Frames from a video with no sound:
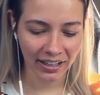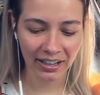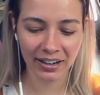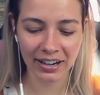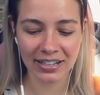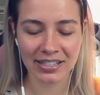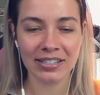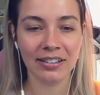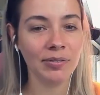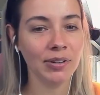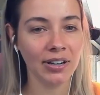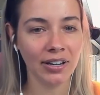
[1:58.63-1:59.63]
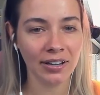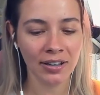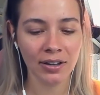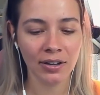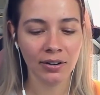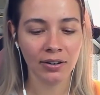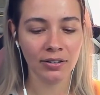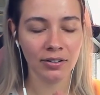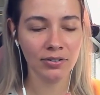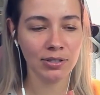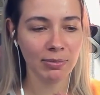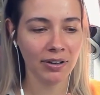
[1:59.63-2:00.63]
Alright, so I'm gonna
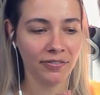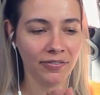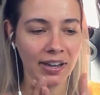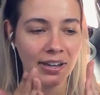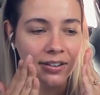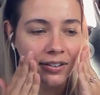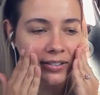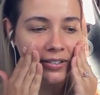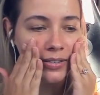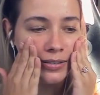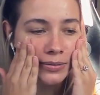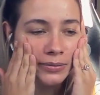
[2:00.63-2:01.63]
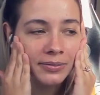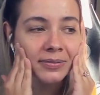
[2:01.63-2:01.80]
use my fingers